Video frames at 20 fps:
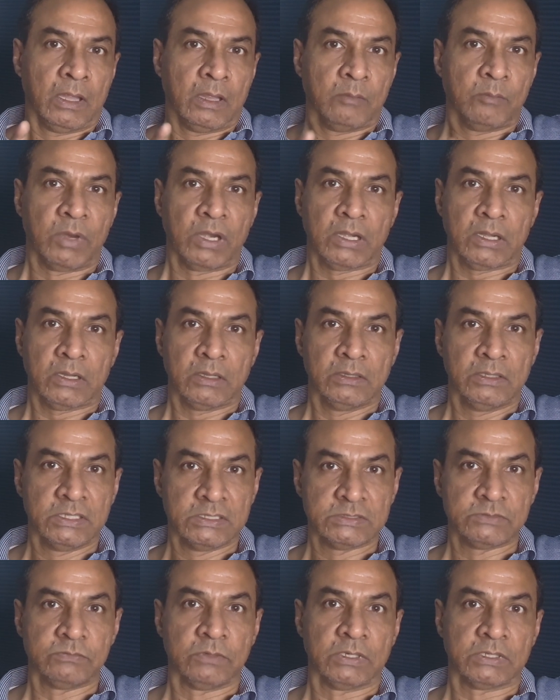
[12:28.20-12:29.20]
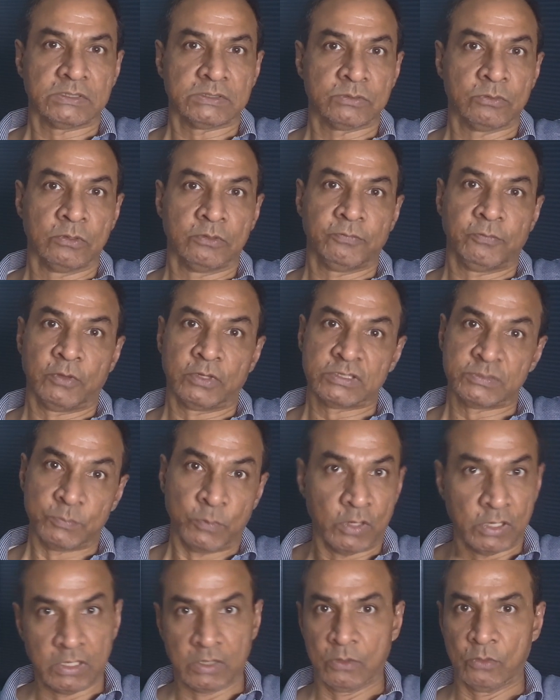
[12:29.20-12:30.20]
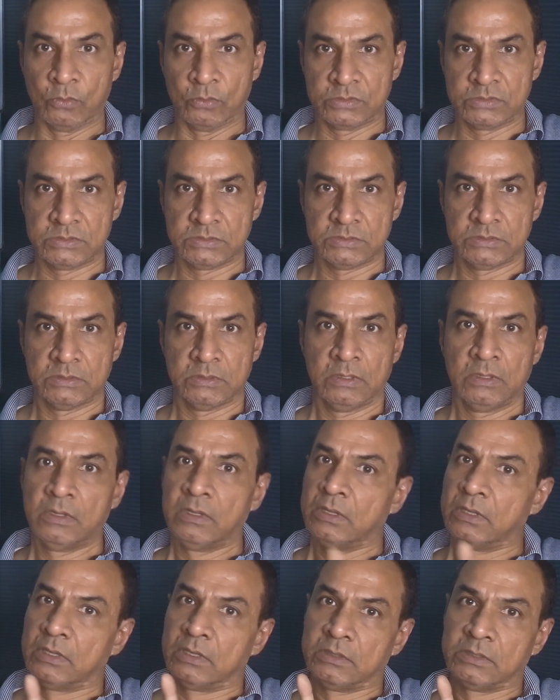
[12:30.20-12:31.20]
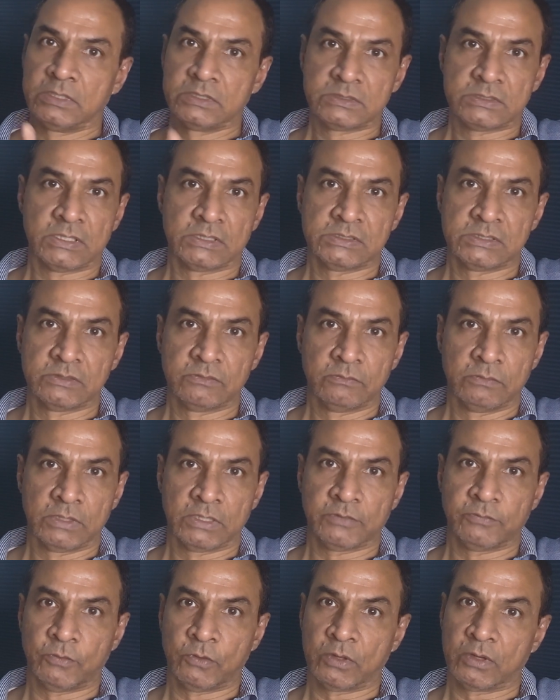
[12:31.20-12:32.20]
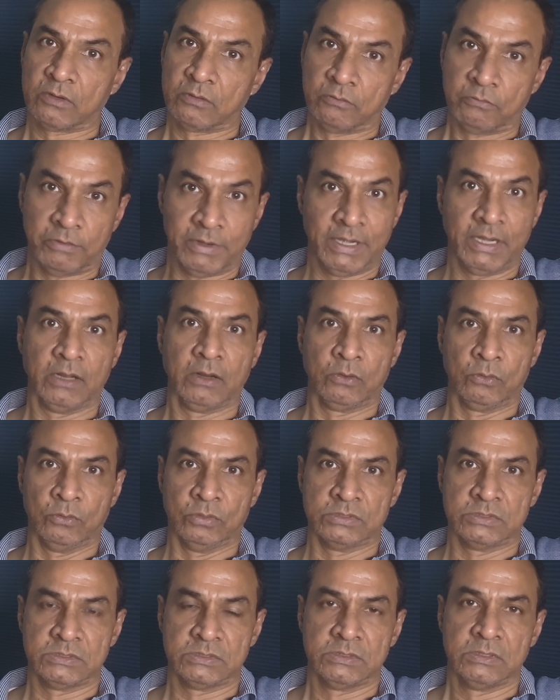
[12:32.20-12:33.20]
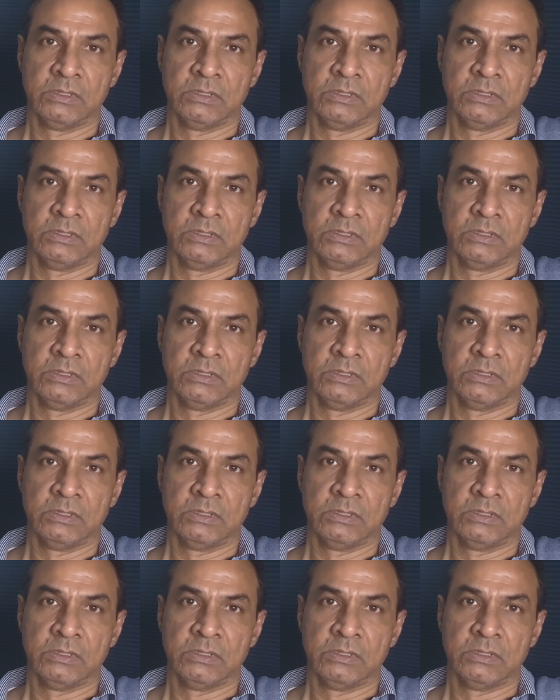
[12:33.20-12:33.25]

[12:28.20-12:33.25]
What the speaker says: But this works good for smaller routes. This doesn't work for wider roads.